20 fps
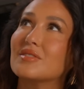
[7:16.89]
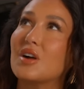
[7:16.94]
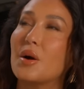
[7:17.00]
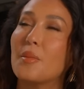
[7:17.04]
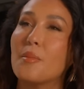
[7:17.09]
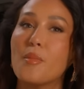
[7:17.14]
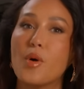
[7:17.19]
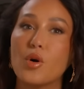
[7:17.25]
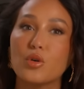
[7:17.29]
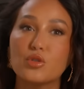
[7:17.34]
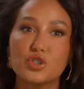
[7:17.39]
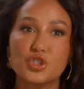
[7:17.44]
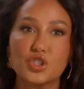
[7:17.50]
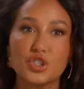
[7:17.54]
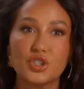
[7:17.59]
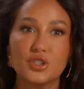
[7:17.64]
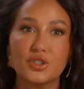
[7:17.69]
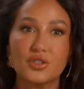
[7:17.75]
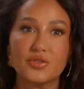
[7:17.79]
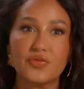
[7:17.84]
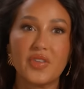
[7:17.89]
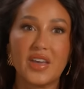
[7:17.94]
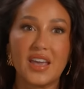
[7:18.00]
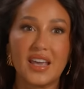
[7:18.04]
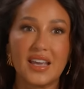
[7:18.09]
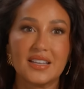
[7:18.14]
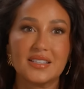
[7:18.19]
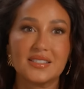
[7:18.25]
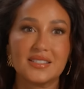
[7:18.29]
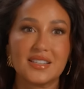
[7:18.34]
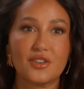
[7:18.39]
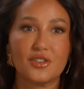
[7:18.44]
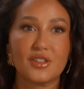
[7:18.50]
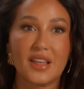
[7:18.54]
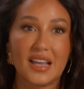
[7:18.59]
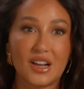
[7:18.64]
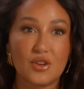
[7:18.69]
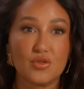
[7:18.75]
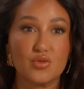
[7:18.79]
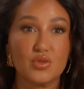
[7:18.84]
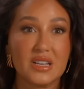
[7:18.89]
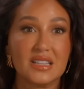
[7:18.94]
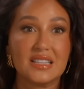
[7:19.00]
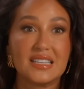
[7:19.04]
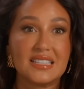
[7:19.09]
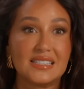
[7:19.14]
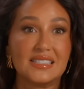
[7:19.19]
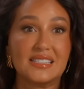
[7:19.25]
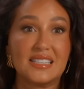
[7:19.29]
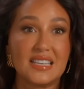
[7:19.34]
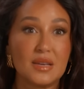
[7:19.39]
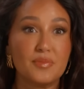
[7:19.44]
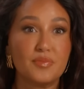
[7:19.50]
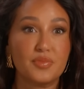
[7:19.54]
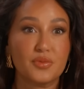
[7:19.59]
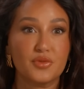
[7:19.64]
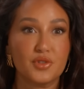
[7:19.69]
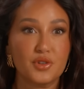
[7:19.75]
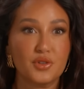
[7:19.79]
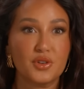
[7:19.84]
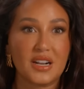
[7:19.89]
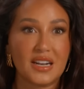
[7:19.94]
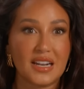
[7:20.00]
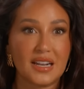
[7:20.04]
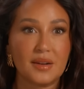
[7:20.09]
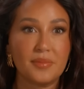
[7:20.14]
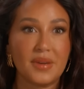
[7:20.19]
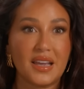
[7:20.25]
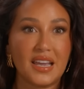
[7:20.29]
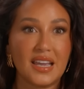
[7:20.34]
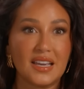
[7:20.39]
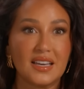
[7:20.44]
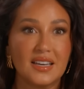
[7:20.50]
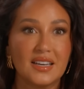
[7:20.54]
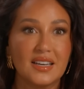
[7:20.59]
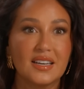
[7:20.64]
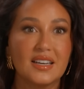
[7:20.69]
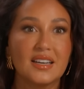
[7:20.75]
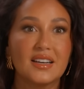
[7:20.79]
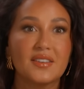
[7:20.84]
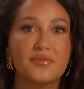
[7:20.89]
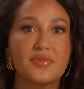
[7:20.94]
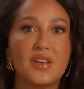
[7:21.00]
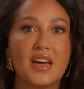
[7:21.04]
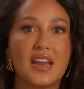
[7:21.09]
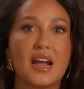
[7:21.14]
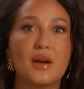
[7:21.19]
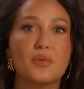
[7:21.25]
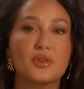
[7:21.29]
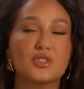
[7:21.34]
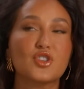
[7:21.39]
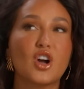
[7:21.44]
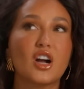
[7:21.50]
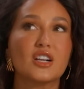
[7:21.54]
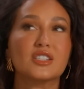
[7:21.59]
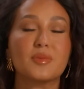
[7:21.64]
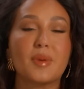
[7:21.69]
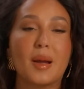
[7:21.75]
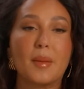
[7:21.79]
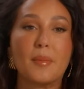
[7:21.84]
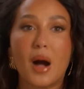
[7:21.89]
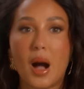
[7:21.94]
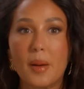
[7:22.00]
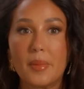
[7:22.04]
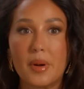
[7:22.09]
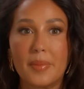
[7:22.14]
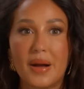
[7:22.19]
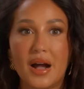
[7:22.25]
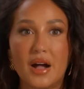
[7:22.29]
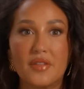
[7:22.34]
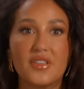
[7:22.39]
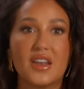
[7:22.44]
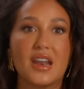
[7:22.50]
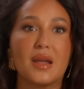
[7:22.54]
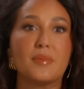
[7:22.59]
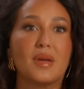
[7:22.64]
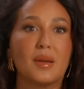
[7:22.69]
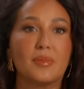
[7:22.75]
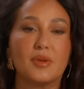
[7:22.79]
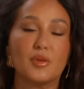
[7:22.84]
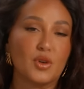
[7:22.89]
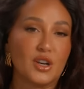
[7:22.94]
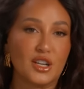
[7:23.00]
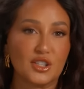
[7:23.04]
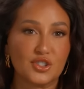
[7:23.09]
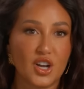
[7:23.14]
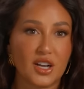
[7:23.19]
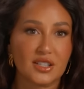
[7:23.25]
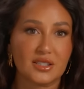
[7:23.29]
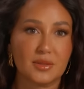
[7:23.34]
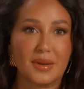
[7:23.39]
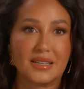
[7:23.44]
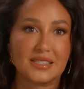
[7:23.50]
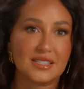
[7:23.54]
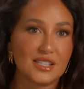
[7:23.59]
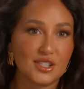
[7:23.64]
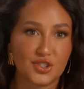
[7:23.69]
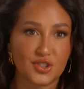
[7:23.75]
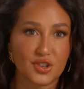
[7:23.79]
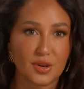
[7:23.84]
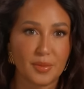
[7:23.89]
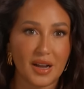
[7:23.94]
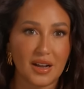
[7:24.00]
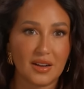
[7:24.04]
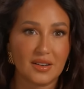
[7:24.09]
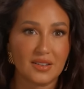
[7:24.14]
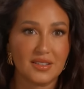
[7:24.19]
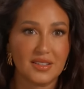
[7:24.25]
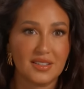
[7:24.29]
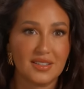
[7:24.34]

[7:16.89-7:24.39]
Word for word: emotional things that are like really deep rooted in me that I would talk to my mom about that I maybe wouldn't talk to my sister about